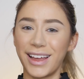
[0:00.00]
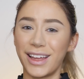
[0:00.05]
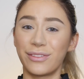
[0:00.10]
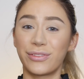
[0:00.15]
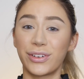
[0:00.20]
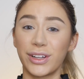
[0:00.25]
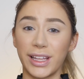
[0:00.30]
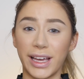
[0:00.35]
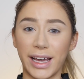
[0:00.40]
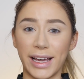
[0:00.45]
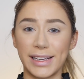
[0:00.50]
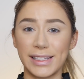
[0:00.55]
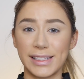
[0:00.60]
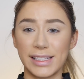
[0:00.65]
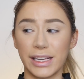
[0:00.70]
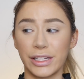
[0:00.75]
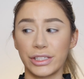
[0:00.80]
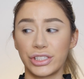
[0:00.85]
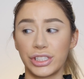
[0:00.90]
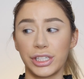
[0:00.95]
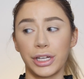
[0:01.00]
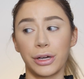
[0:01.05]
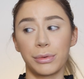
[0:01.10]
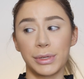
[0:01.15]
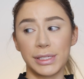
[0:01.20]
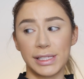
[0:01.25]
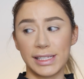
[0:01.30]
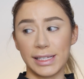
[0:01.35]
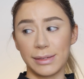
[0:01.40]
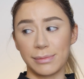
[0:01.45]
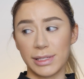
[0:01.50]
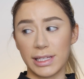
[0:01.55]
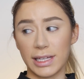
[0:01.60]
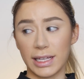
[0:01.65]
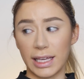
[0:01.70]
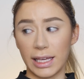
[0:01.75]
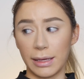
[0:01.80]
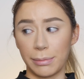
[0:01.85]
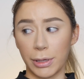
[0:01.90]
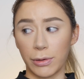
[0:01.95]
and for the eyes, she always seems
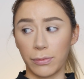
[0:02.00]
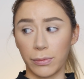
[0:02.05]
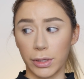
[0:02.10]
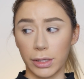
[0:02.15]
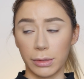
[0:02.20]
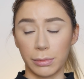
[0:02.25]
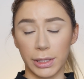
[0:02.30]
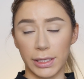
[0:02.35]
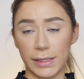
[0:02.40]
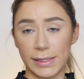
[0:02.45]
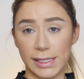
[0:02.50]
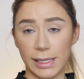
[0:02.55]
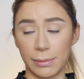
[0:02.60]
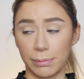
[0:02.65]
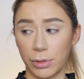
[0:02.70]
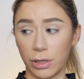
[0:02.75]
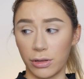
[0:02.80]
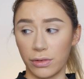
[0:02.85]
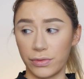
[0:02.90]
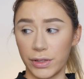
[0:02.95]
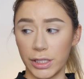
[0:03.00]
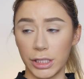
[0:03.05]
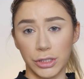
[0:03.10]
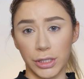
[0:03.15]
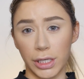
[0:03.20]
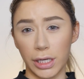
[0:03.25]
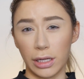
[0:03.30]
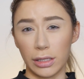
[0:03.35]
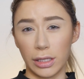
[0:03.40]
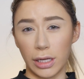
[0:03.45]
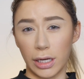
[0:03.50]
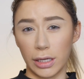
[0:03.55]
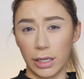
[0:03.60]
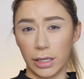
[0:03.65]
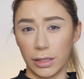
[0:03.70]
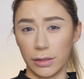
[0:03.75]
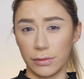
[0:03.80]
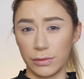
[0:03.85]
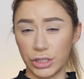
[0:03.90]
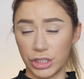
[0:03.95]
to keep it really, really simple, featuring a lot
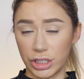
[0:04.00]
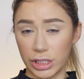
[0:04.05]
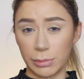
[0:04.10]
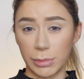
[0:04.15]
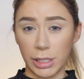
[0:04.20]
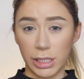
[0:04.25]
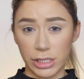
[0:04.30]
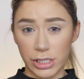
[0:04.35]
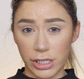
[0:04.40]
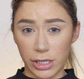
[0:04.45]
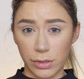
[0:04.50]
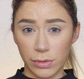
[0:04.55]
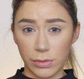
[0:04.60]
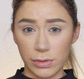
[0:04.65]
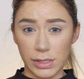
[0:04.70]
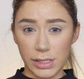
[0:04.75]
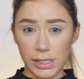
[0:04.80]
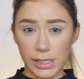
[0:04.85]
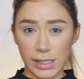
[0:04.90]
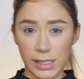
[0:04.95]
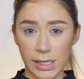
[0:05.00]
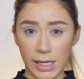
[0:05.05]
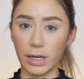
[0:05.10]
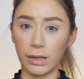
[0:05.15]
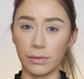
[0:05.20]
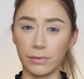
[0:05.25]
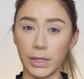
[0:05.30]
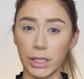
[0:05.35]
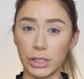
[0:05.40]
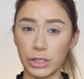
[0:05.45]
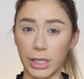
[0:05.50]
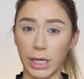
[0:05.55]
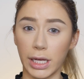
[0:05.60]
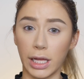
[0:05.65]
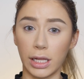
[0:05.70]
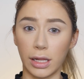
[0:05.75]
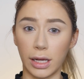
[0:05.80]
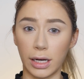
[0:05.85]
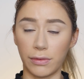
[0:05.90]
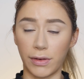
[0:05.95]
of shimmer tones, featuring
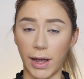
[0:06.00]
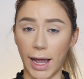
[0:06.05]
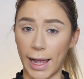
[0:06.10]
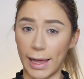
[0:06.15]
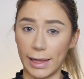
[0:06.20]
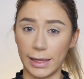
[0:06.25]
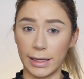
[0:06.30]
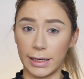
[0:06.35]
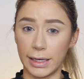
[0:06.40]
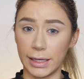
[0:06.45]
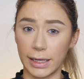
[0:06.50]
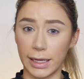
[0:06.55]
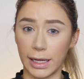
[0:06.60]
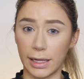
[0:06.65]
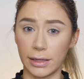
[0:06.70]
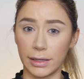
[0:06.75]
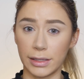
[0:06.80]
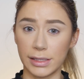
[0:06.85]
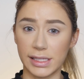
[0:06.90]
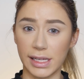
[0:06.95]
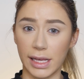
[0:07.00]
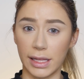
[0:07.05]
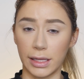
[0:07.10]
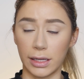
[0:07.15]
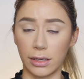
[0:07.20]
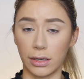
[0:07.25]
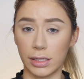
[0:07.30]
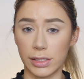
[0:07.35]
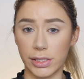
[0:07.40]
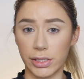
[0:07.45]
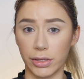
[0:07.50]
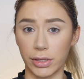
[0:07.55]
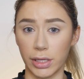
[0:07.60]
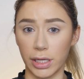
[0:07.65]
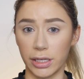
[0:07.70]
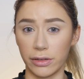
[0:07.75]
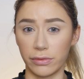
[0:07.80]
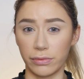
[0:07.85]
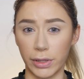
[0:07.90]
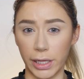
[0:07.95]
a lot of highlighting colors, and then also a
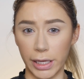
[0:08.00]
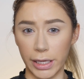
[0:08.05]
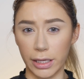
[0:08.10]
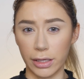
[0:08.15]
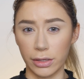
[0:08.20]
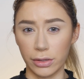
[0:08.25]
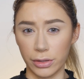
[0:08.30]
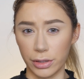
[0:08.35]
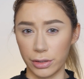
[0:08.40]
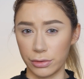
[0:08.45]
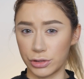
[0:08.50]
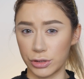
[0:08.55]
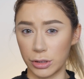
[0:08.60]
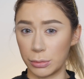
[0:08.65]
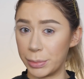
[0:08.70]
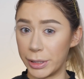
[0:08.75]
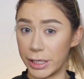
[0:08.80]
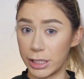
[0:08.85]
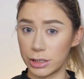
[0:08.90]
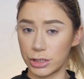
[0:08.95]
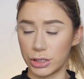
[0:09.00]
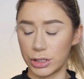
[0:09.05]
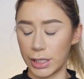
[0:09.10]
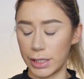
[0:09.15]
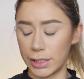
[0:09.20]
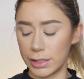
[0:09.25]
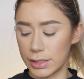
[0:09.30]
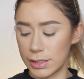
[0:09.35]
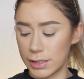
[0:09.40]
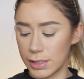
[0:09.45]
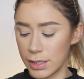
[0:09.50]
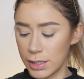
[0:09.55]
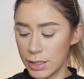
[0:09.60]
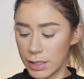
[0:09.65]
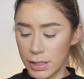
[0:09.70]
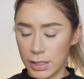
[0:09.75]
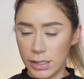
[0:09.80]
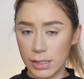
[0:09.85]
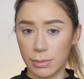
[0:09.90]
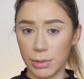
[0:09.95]
lot of like neutral pink shades.
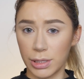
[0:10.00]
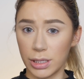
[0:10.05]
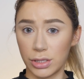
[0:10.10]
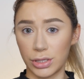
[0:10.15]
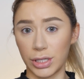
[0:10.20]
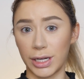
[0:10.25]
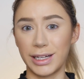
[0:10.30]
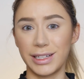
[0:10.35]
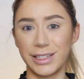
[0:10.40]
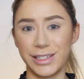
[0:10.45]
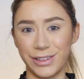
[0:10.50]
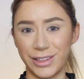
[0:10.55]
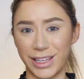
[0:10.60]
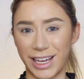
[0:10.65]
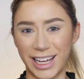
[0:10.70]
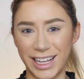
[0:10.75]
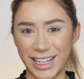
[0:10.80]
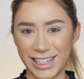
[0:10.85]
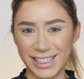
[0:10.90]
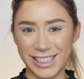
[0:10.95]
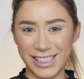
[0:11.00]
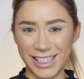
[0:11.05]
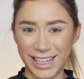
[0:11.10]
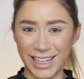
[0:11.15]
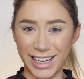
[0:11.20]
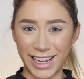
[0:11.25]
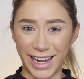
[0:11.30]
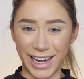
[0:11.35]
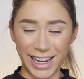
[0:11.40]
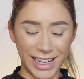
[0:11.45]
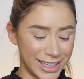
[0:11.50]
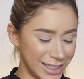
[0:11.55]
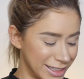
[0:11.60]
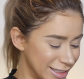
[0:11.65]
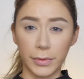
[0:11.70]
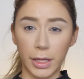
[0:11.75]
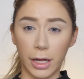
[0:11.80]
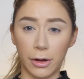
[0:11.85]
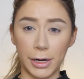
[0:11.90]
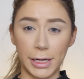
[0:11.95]
So I'm going to try to do that today.
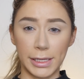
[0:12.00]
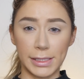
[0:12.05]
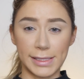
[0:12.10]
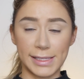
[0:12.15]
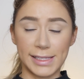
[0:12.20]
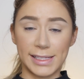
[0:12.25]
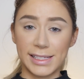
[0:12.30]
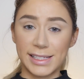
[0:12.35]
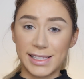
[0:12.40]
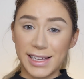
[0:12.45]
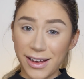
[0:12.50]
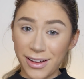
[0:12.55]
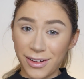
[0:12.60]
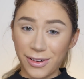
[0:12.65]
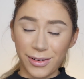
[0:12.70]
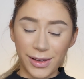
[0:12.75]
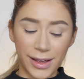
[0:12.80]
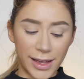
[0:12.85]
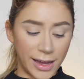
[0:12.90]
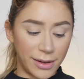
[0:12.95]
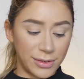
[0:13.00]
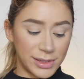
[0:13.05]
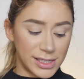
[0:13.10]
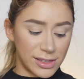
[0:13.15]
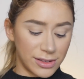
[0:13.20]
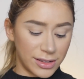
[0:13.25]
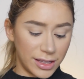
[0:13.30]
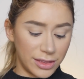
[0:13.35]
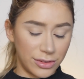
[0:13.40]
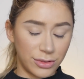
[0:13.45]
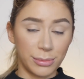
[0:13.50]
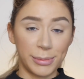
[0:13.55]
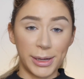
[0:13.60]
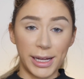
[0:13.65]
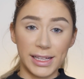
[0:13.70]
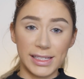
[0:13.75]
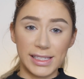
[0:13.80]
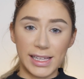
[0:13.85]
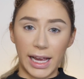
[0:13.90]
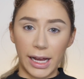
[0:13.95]
All right, so I was looking through
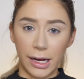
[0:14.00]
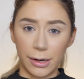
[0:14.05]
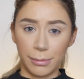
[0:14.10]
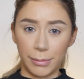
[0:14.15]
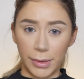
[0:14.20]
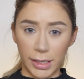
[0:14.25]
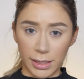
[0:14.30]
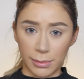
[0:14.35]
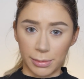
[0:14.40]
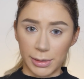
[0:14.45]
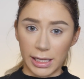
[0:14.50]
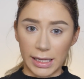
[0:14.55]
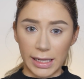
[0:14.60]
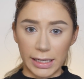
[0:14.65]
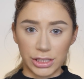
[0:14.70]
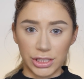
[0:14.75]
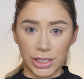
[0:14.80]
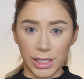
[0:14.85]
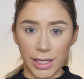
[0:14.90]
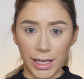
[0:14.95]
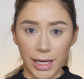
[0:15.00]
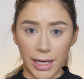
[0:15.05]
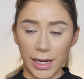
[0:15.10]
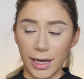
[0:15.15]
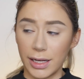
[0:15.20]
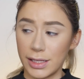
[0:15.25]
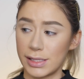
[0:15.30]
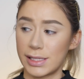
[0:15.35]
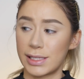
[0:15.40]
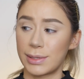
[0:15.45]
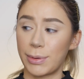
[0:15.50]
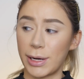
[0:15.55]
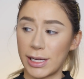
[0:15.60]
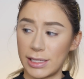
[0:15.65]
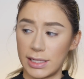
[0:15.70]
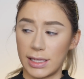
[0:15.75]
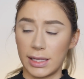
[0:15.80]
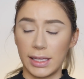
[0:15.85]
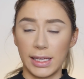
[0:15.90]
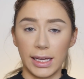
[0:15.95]
my entire makeup collection, and
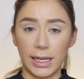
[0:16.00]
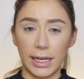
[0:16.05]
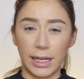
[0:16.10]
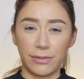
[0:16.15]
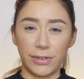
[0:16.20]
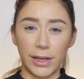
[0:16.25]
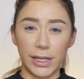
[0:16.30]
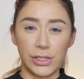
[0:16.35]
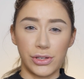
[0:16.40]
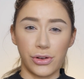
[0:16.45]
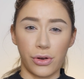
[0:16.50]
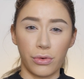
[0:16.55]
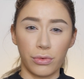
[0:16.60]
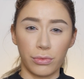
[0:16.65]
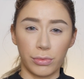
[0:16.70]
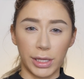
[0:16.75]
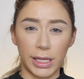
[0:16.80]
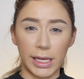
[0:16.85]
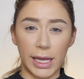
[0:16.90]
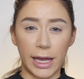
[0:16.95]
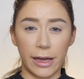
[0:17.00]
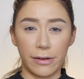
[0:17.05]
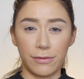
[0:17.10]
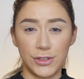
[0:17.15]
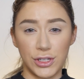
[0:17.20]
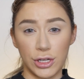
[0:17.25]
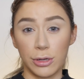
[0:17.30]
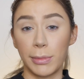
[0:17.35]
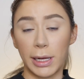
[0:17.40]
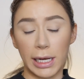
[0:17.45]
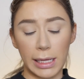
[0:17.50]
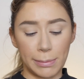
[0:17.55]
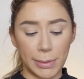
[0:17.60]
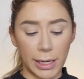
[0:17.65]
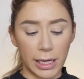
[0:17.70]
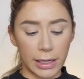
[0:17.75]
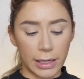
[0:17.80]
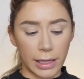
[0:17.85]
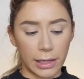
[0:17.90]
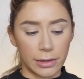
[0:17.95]
surprisingly enough, I don't really have too many
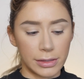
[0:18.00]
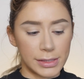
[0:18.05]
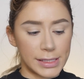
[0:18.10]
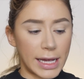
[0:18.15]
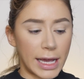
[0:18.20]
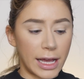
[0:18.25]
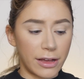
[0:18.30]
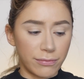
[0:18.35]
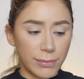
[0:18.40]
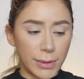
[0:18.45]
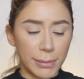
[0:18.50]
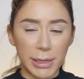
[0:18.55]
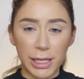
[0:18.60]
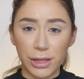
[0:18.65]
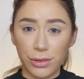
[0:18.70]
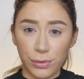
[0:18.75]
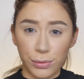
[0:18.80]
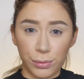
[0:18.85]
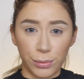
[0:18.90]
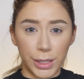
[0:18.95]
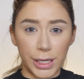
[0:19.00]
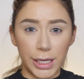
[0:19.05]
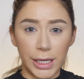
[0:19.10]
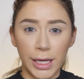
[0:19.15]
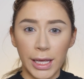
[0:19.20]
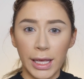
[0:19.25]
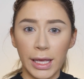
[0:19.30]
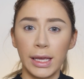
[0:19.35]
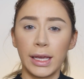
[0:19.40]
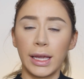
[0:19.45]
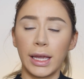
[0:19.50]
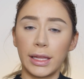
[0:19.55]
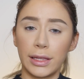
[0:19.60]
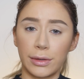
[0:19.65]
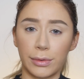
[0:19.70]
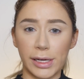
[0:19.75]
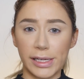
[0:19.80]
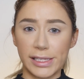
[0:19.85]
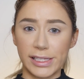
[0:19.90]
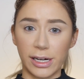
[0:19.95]
pink colors. I have maybe 3, and
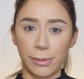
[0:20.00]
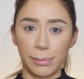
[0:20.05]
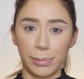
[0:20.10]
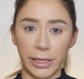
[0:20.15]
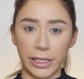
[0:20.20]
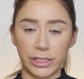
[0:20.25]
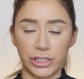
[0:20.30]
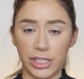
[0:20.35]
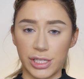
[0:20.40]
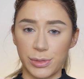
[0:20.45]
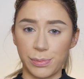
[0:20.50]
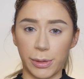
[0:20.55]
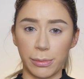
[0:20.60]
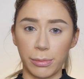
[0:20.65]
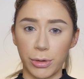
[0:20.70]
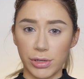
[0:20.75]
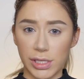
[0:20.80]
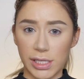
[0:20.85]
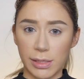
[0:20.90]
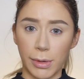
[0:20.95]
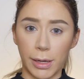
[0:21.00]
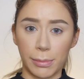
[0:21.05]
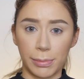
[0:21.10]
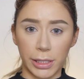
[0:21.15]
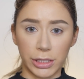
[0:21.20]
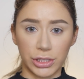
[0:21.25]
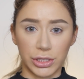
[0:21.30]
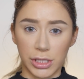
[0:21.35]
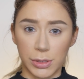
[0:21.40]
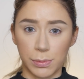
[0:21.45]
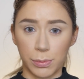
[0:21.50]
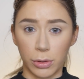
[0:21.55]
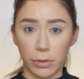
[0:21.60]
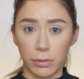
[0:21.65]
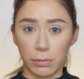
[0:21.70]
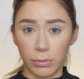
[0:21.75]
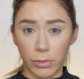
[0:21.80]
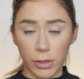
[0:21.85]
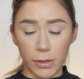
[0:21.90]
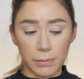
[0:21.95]
the rest are blushes, but most of my blushes
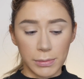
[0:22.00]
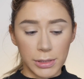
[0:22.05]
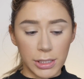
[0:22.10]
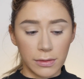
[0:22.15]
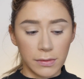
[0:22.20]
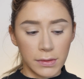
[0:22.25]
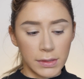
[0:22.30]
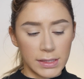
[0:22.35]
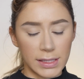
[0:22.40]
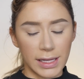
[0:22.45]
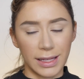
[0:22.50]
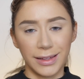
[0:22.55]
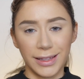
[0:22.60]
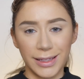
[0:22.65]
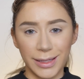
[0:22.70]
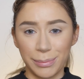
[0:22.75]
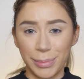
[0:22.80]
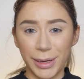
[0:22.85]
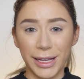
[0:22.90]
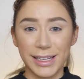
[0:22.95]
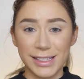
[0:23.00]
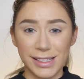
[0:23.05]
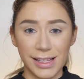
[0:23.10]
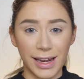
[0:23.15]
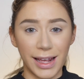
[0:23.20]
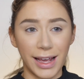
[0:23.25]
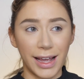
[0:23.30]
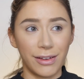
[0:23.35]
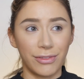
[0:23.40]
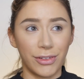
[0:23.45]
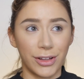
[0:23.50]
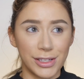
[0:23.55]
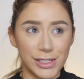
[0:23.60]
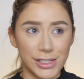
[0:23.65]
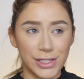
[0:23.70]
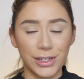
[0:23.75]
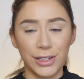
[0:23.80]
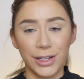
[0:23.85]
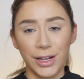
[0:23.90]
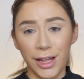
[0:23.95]
pull warm tones, and then the pinks that I have
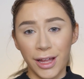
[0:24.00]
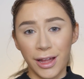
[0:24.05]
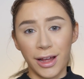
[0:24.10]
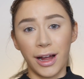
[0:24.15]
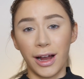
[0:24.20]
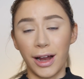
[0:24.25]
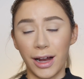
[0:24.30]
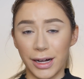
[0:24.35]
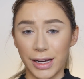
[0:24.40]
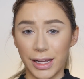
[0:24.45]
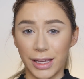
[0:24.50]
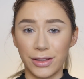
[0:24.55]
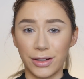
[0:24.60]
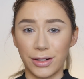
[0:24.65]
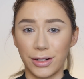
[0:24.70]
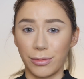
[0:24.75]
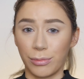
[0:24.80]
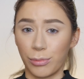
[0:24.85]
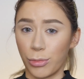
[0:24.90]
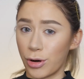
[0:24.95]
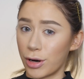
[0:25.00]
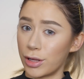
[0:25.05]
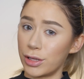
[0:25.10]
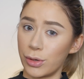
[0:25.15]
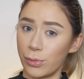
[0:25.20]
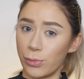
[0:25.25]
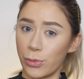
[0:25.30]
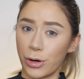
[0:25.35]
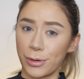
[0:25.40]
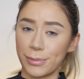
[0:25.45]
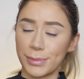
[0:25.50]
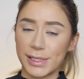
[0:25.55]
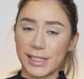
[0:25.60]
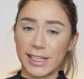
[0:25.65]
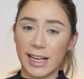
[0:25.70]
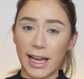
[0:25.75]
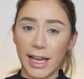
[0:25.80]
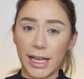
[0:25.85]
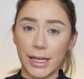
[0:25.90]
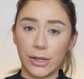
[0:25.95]
also are either more on the warm
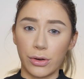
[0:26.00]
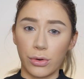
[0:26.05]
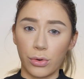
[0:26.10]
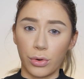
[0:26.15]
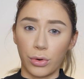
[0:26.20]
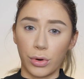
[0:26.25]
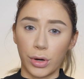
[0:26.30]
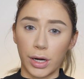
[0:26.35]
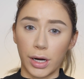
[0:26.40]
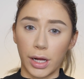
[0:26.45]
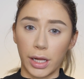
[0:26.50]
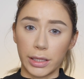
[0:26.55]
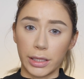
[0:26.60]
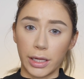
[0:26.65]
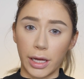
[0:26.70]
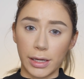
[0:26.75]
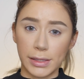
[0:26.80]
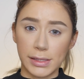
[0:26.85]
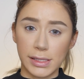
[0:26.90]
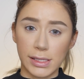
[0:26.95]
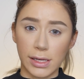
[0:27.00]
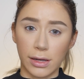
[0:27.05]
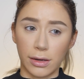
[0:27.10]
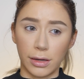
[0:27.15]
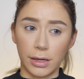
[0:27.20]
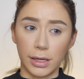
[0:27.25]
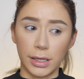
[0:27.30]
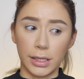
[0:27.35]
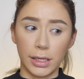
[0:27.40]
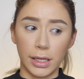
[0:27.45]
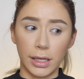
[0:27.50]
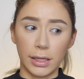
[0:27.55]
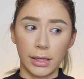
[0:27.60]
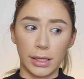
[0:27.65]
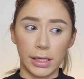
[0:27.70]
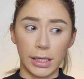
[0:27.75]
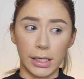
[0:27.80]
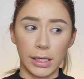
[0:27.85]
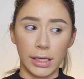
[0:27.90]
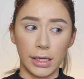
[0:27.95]
side or a lot on
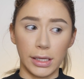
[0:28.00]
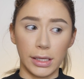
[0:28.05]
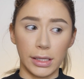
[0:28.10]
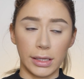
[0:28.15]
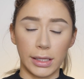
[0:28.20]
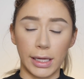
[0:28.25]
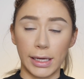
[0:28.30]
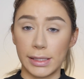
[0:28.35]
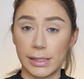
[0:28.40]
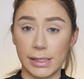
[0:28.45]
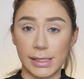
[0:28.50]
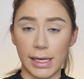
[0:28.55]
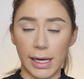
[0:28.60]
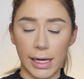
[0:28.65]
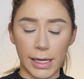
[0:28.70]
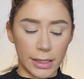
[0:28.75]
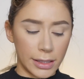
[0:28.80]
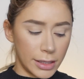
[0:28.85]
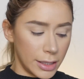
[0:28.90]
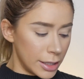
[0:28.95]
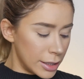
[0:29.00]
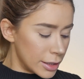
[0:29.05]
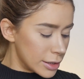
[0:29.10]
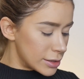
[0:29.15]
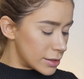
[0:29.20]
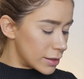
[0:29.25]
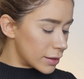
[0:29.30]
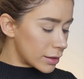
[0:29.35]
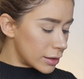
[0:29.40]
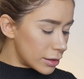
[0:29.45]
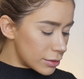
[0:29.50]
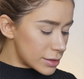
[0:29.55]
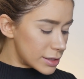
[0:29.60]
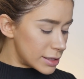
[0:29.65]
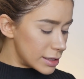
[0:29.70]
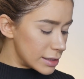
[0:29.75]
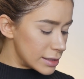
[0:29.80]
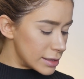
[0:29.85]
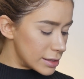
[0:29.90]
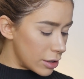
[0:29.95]
the light side. So the
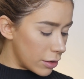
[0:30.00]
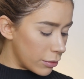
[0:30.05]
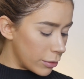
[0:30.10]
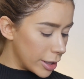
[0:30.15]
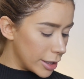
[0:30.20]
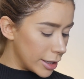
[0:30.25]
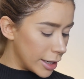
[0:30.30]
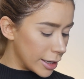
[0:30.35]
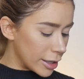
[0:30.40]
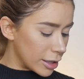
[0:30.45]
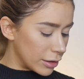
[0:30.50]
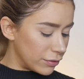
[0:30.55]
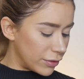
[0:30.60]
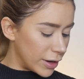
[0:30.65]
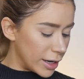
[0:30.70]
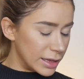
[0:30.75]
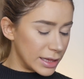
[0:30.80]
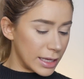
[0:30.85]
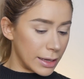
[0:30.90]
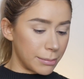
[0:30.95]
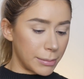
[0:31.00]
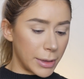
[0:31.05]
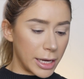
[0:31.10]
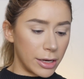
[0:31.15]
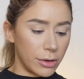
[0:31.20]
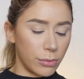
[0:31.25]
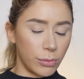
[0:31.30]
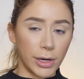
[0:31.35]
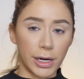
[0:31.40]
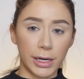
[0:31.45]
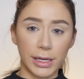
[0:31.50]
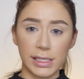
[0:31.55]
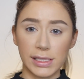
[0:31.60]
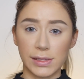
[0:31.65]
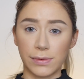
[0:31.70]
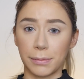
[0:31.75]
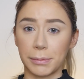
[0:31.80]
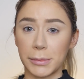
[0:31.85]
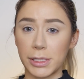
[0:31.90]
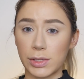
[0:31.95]
closest one I could find that might work
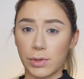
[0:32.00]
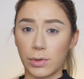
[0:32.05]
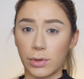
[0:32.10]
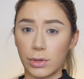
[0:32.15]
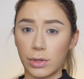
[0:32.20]
is from this